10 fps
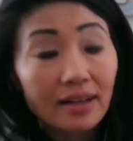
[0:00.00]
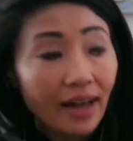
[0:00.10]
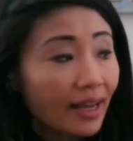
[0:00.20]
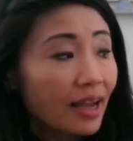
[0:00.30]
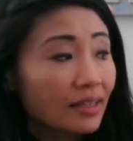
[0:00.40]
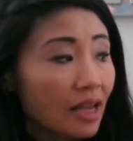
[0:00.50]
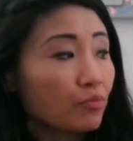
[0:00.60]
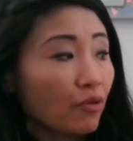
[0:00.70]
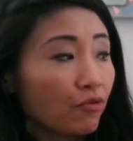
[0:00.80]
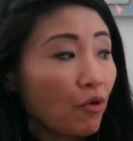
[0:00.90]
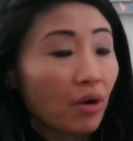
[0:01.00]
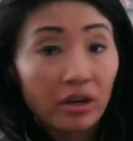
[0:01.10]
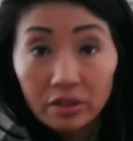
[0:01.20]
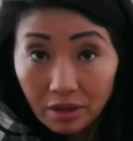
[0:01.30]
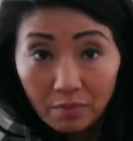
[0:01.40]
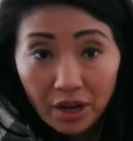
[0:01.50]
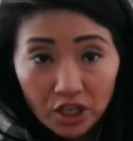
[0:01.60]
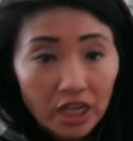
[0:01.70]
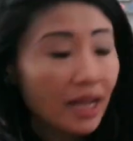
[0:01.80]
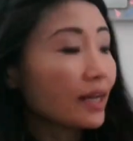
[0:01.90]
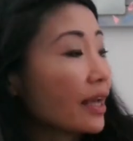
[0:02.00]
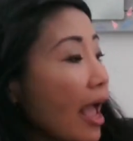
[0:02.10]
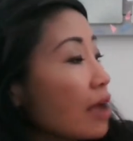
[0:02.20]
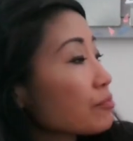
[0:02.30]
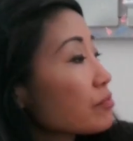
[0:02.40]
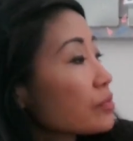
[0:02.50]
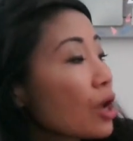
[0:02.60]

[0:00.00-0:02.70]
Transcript: Like I said before, mentioning it again,